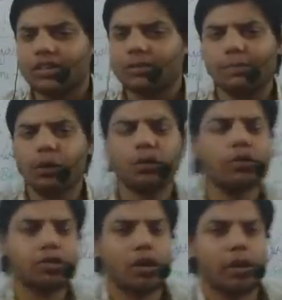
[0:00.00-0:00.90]
These
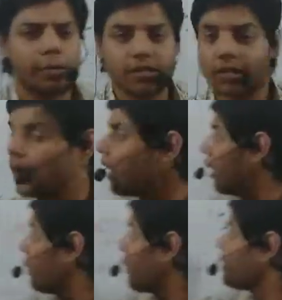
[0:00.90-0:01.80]
molecules are not present,
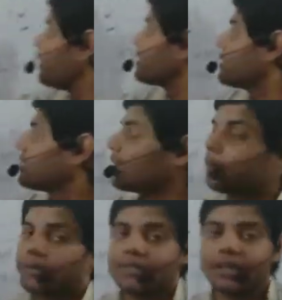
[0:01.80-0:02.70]
but these things
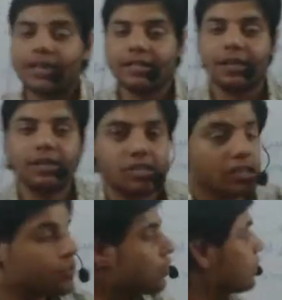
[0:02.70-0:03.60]
are present as I
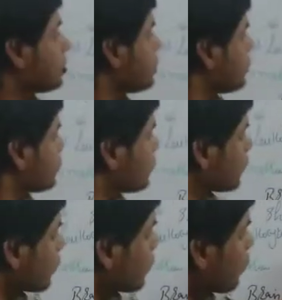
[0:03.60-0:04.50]
discussed.
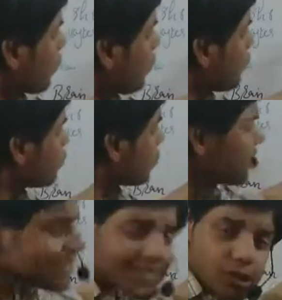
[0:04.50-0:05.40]
So
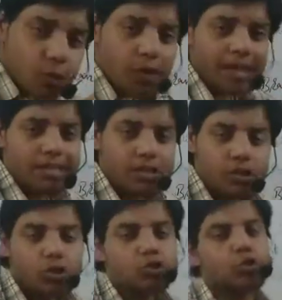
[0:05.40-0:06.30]
it is
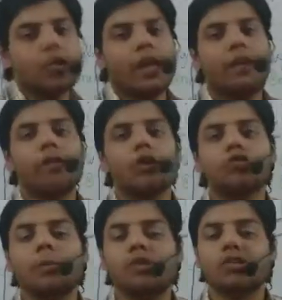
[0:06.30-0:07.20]
nucleated, so they have
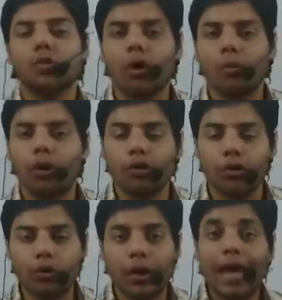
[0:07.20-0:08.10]
also MHC1
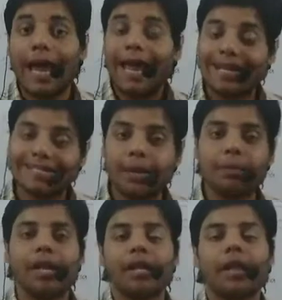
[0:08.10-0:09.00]
molecule,
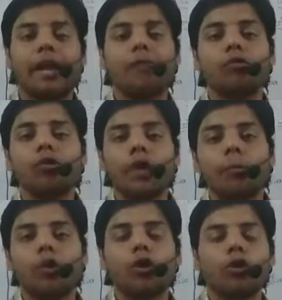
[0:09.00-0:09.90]
except that they have
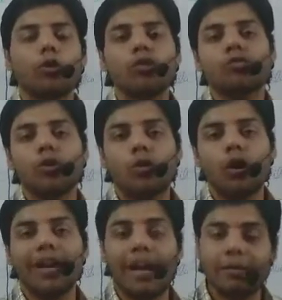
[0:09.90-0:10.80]
unique molecule which we
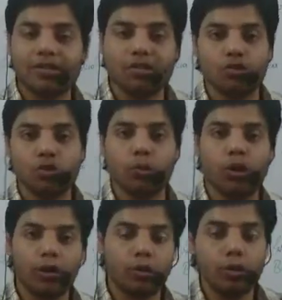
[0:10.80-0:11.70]
call it MHC2
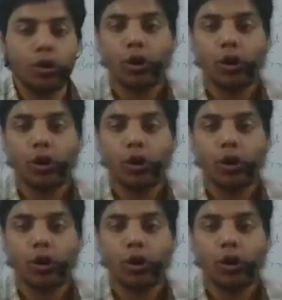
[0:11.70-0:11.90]
molecule.